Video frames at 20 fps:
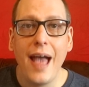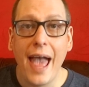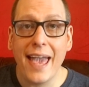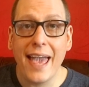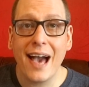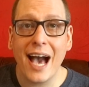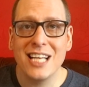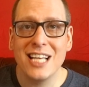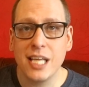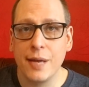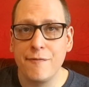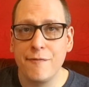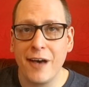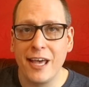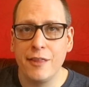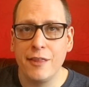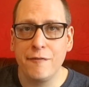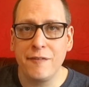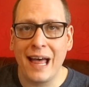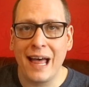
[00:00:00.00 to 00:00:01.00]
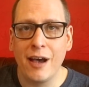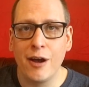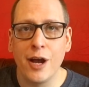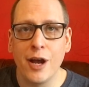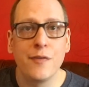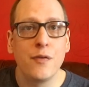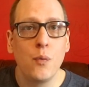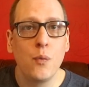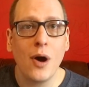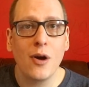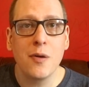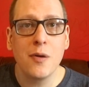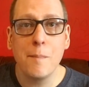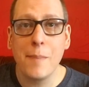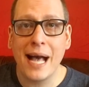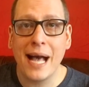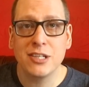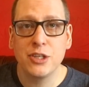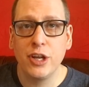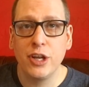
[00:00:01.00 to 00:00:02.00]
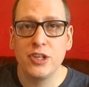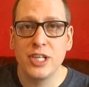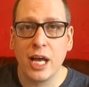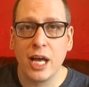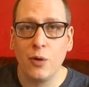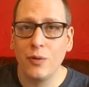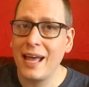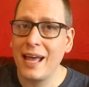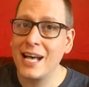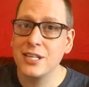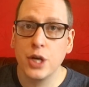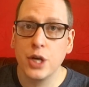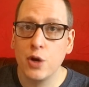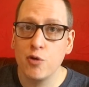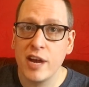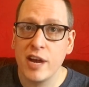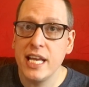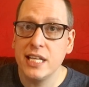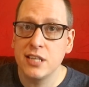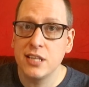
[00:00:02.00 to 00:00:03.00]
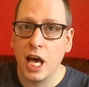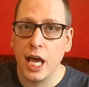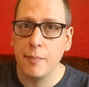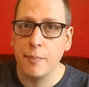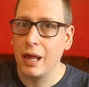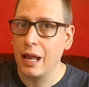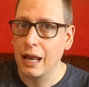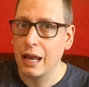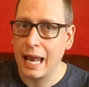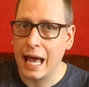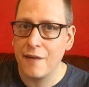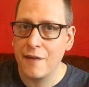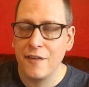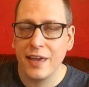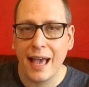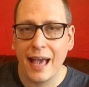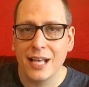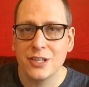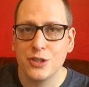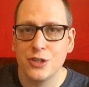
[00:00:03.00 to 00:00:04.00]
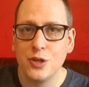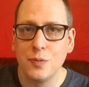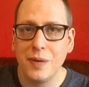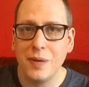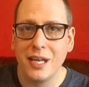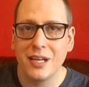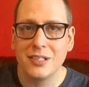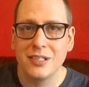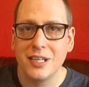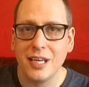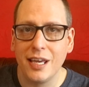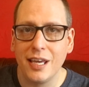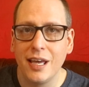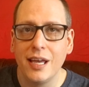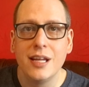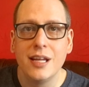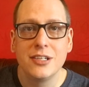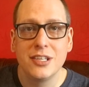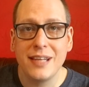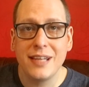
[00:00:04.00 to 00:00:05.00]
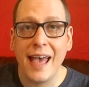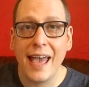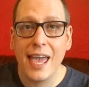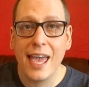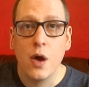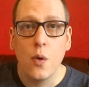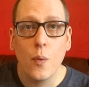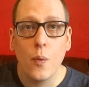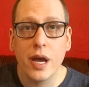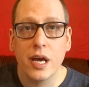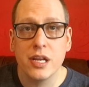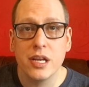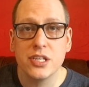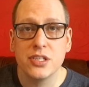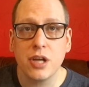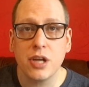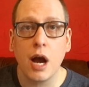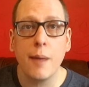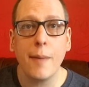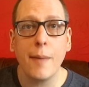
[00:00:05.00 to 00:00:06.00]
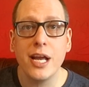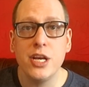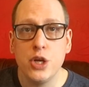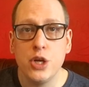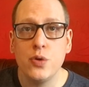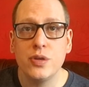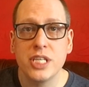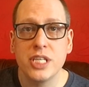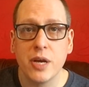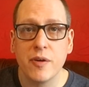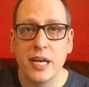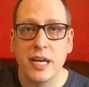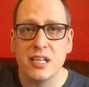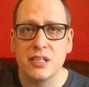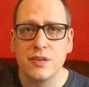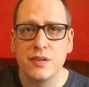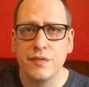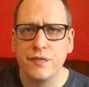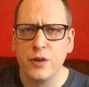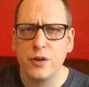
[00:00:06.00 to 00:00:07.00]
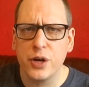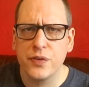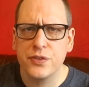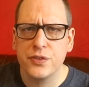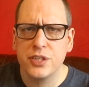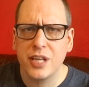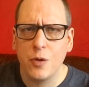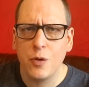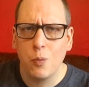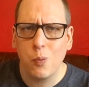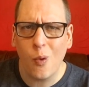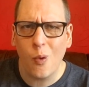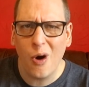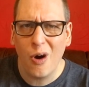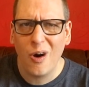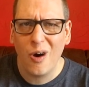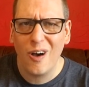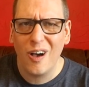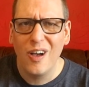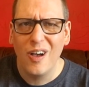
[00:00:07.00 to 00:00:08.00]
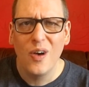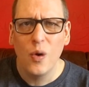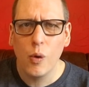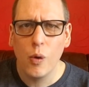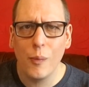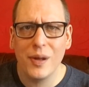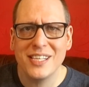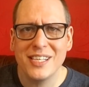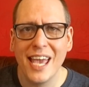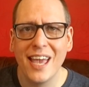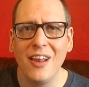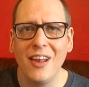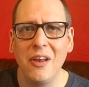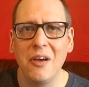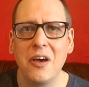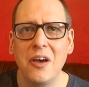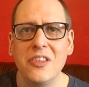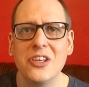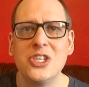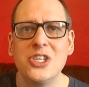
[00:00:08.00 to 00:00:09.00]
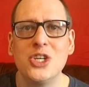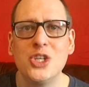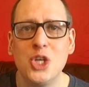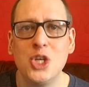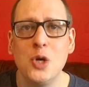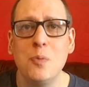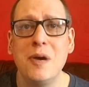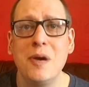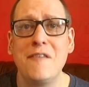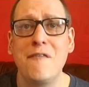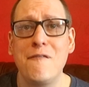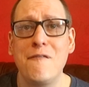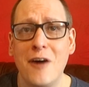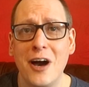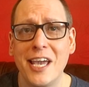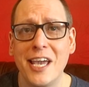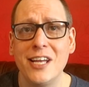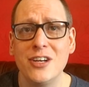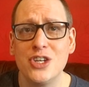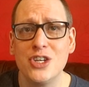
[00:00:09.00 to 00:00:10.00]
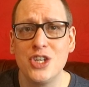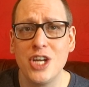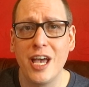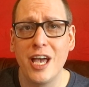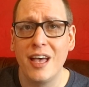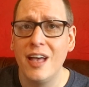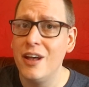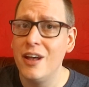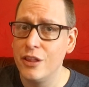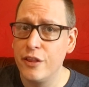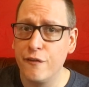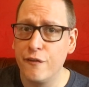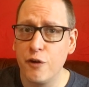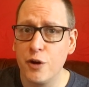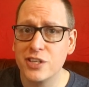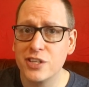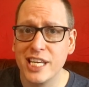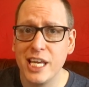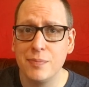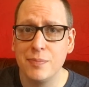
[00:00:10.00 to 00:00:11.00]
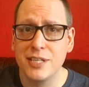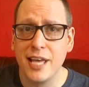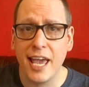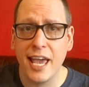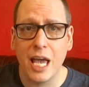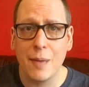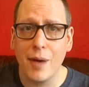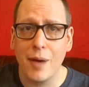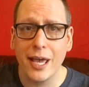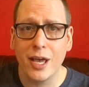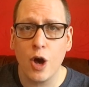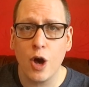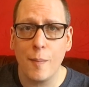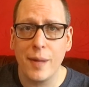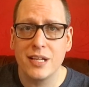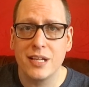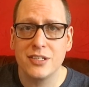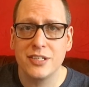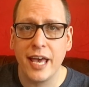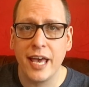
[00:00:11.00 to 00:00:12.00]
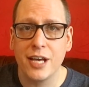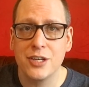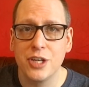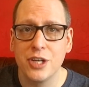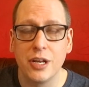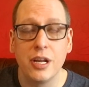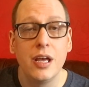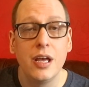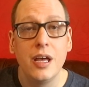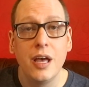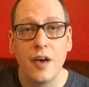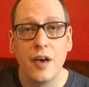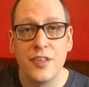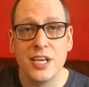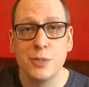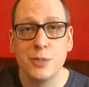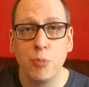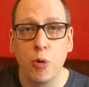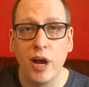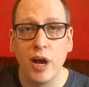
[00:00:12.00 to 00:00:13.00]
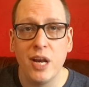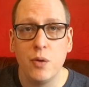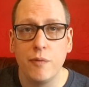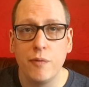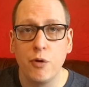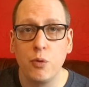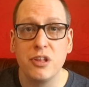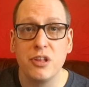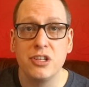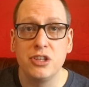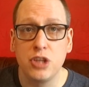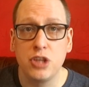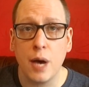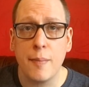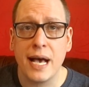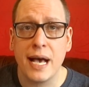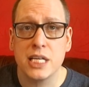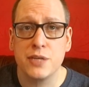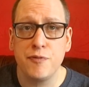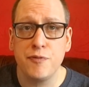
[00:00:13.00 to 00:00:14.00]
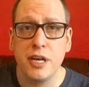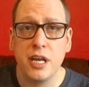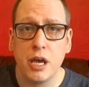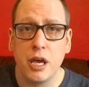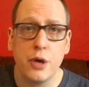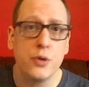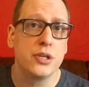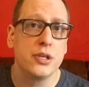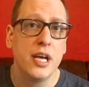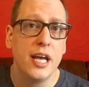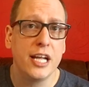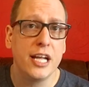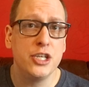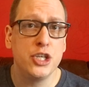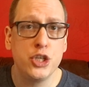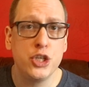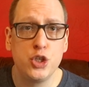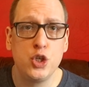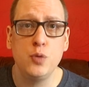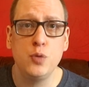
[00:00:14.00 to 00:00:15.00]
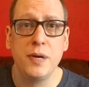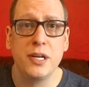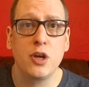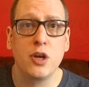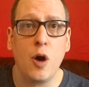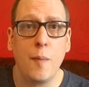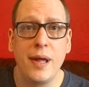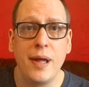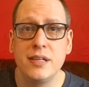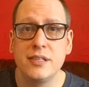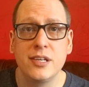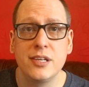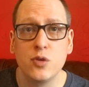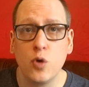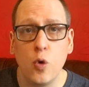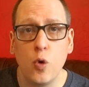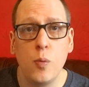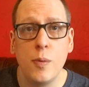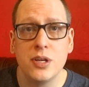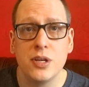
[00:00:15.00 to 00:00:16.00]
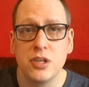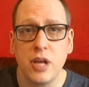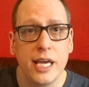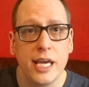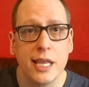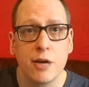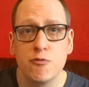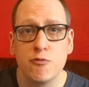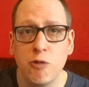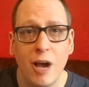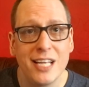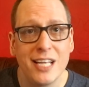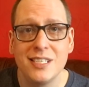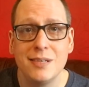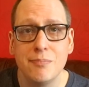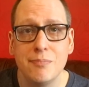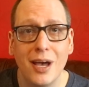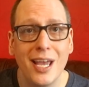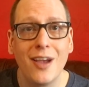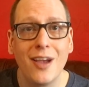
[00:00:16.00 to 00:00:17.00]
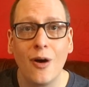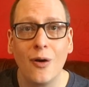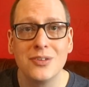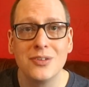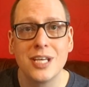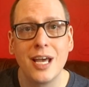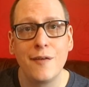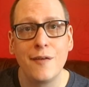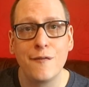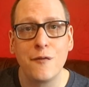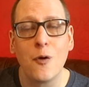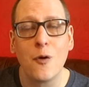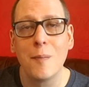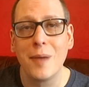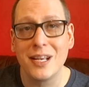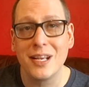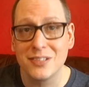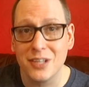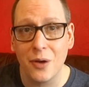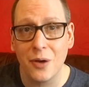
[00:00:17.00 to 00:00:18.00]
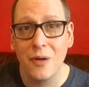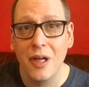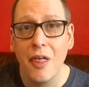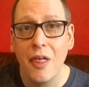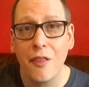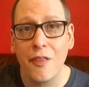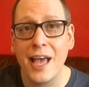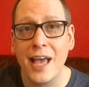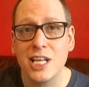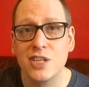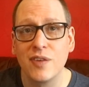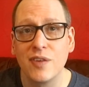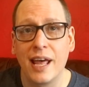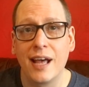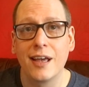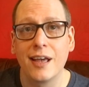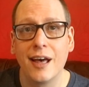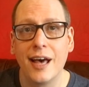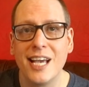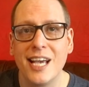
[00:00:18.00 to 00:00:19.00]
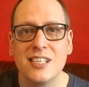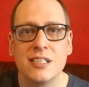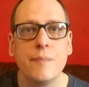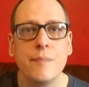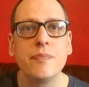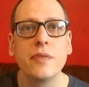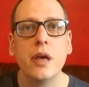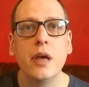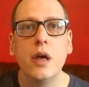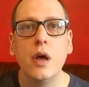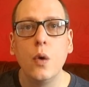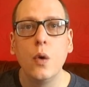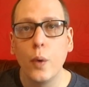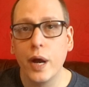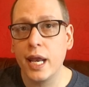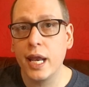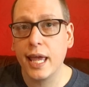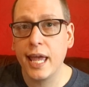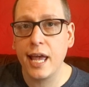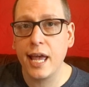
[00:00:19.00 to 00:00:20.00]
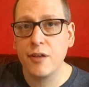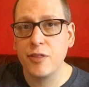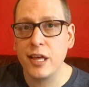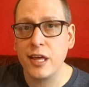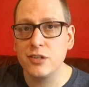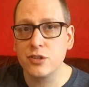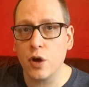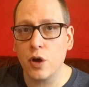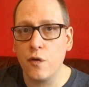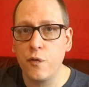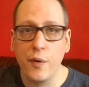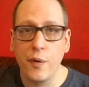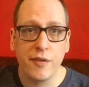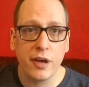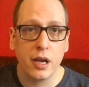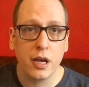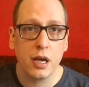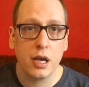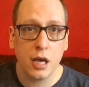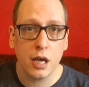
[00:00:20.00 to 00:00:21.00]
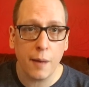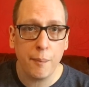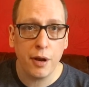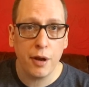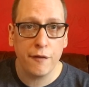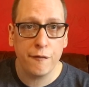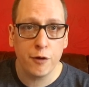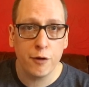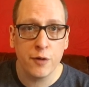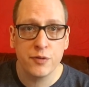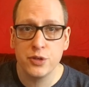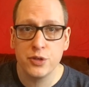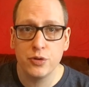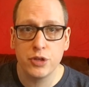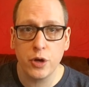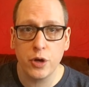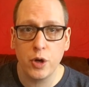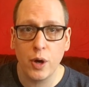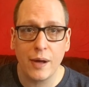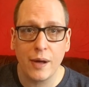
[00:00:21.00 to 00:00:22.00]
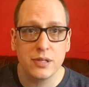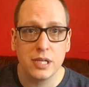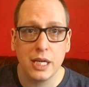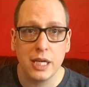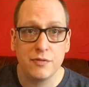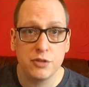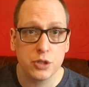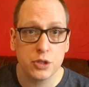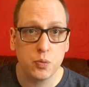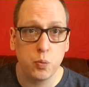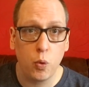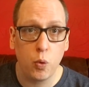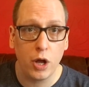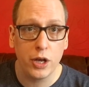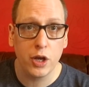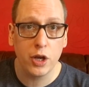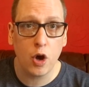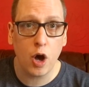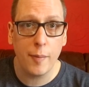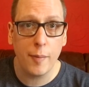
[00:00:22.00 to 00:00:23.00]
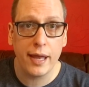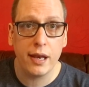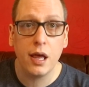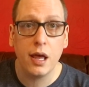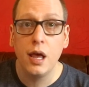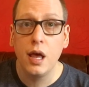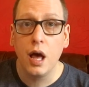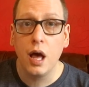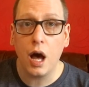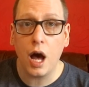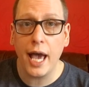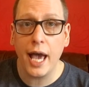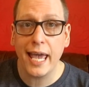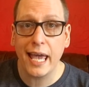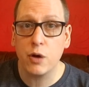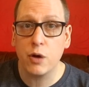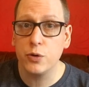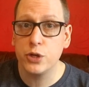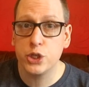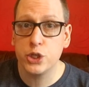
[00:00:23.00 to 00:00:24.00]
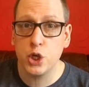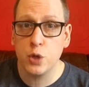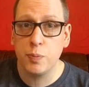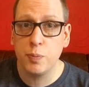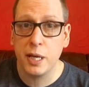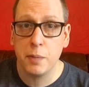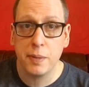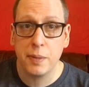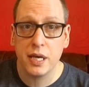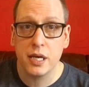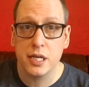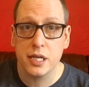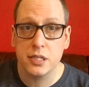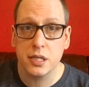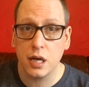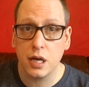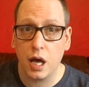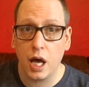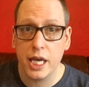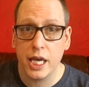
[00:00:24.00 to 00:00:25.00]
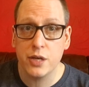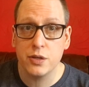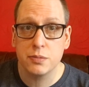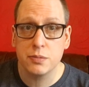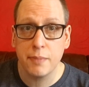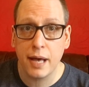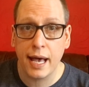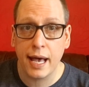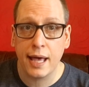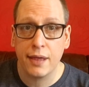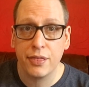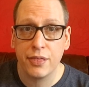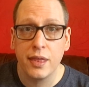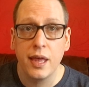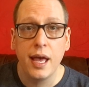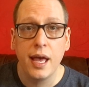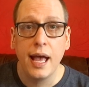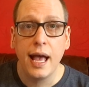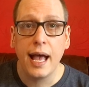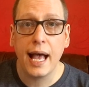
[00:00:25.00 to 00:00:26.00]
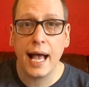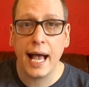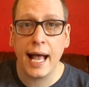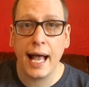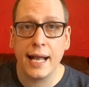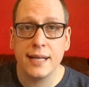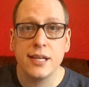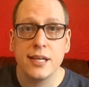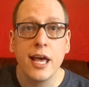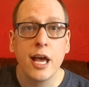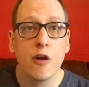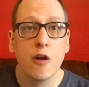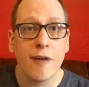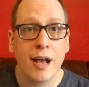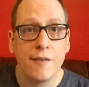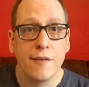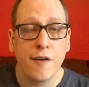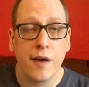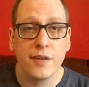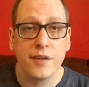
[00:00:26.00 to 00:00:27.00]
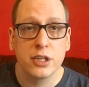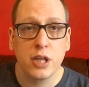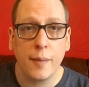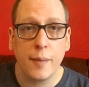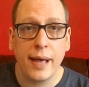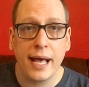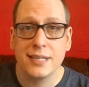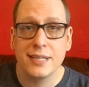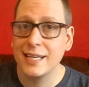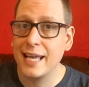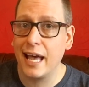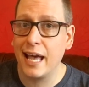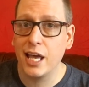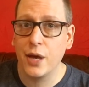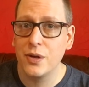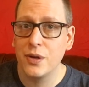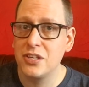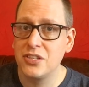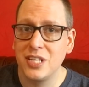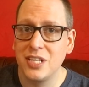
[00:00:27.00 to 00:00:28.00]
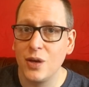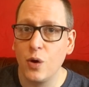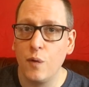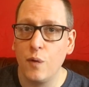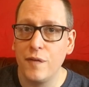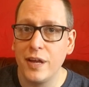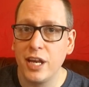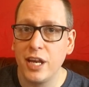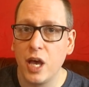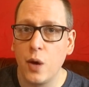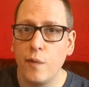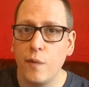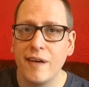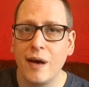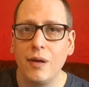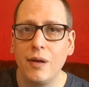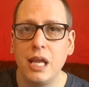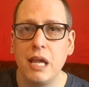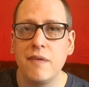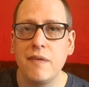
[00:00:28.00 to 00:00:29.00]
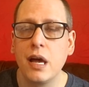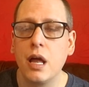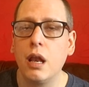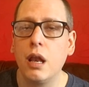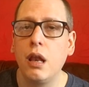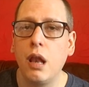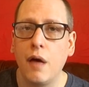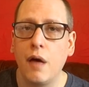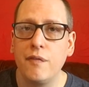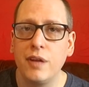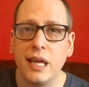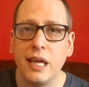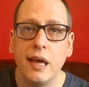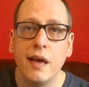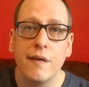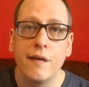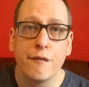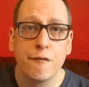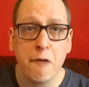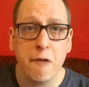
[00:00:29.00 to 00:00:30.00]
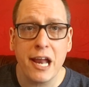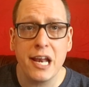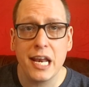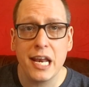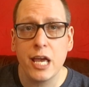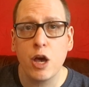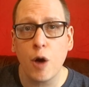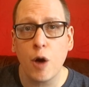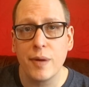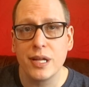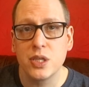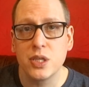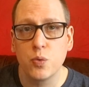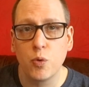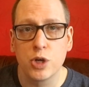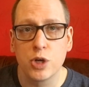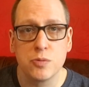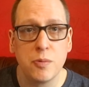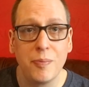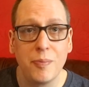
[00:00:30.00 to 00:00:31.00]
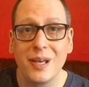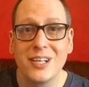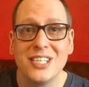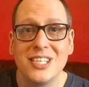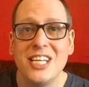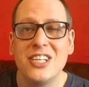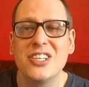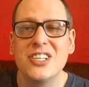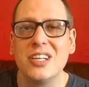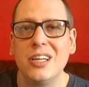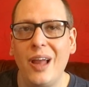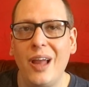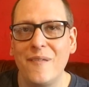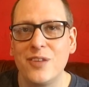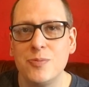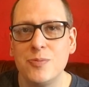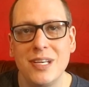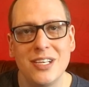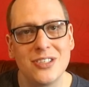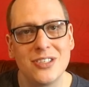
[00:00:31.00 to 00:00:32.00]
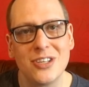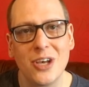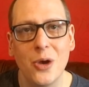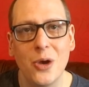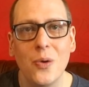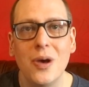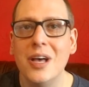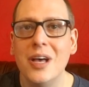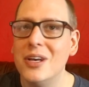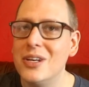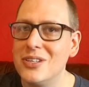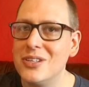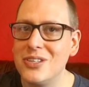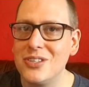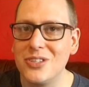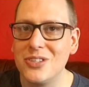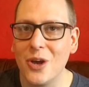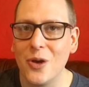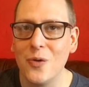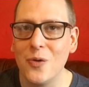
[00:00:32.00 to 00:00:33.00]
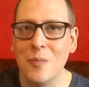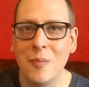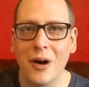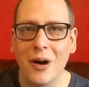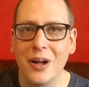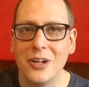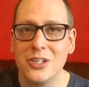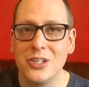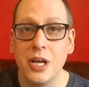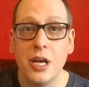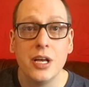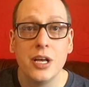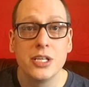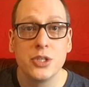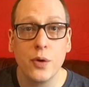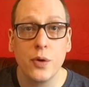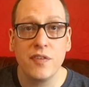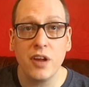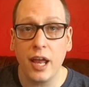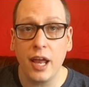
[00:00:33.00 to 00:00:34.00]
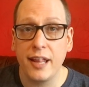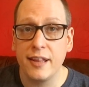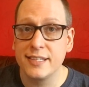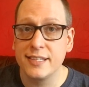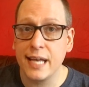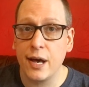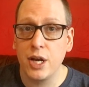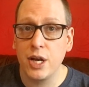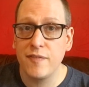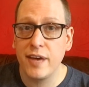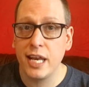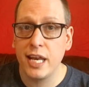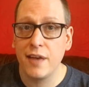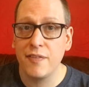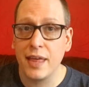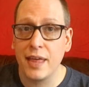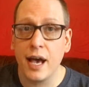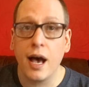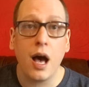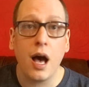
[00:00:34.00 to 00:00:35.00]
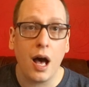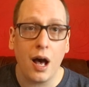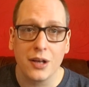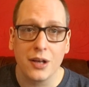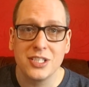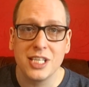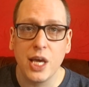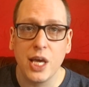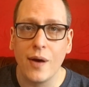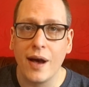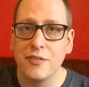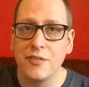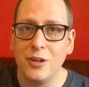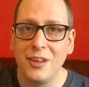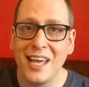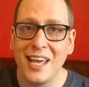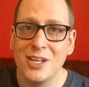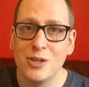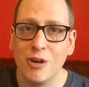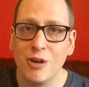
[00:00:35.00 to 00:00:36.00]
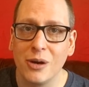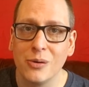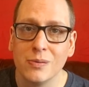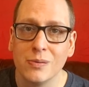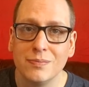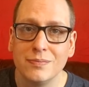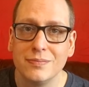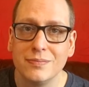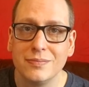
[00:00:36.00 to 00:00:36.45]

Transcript: Hey guys, I'm Fight the Flat Earth. Welcome back to the channel that has a great time laughing at stupidity. Today, we're going to start my new series, Flerfs Say What? Where we take a look at the stupid fucking shit the Flerfs keep saying in my comments section. At this point, with all the dumbass videos and stupid comments, it's almost like they're writing my content for me, so thanks for that, guys. We're going to kick things off with a couple of Flerfs who don't know how to leave just one comment. I get called stupid because I use math, and Grandfather Dumbass can't go a single video without leaving a lovely friendly comment towards me because he just loves me so much. So if you like the sound of any of that, I'll see you after the intro.